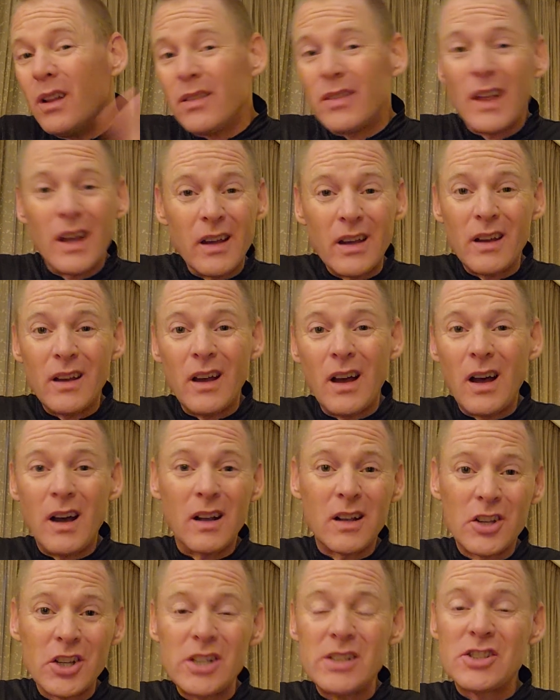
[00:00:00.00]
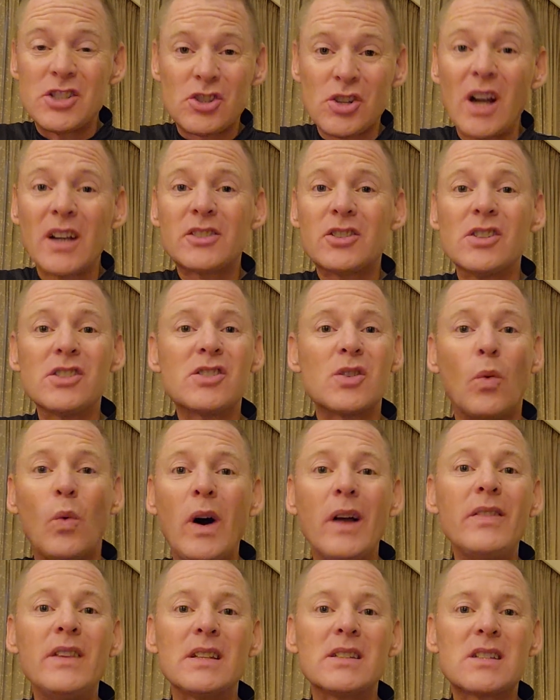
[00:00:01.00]
A good instructor is the
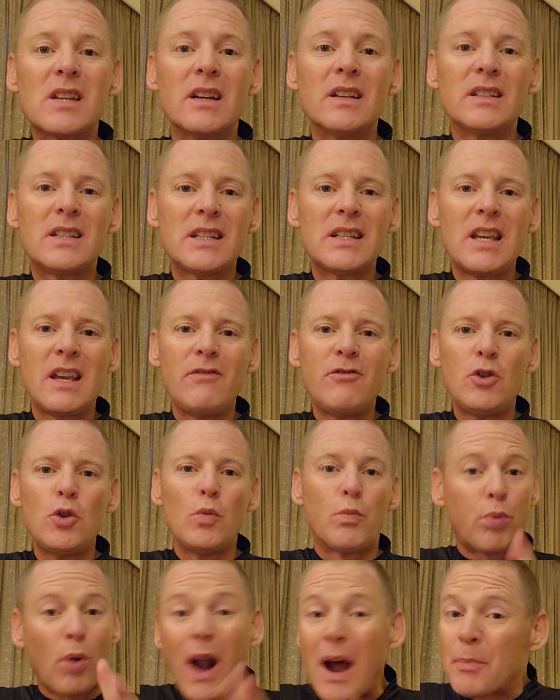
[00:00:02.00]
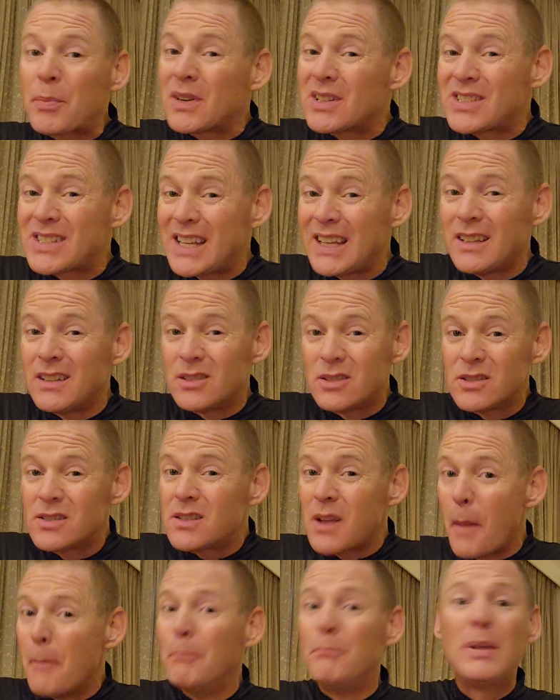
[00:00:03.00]
one that's going to give you proper skills
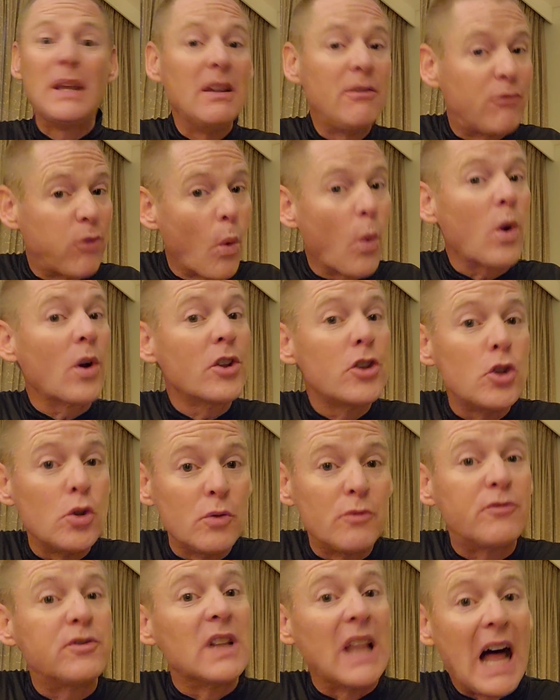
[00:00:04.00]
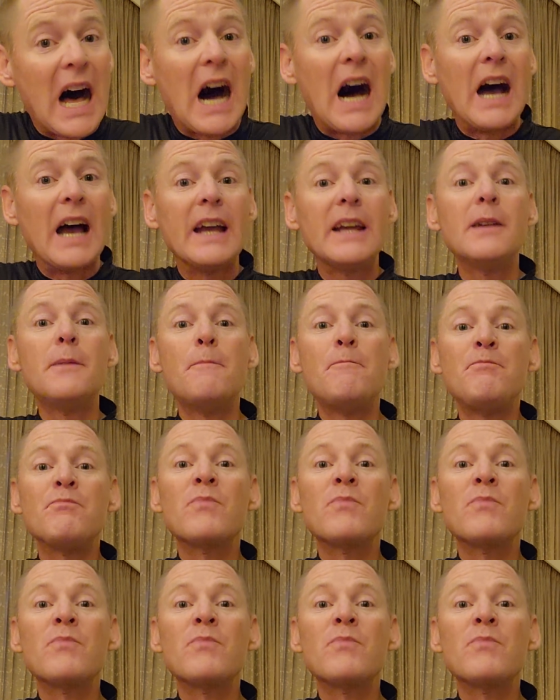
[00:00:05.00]
before you fly